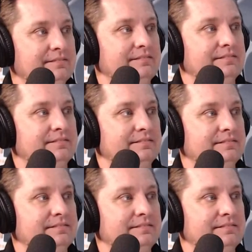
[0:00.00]

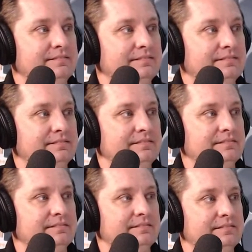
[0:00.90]

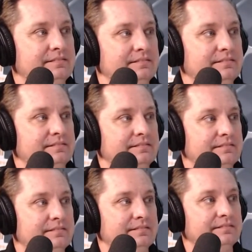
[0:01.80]

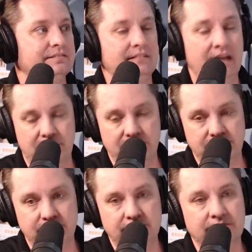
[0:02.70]

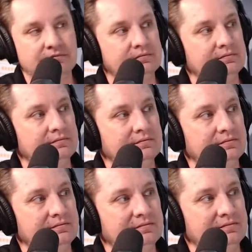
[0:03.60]

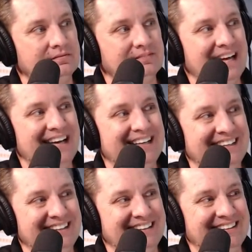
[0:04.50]

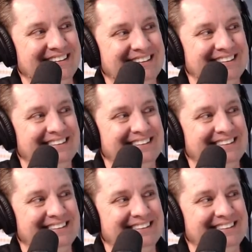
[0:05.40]
This person isn't speaking.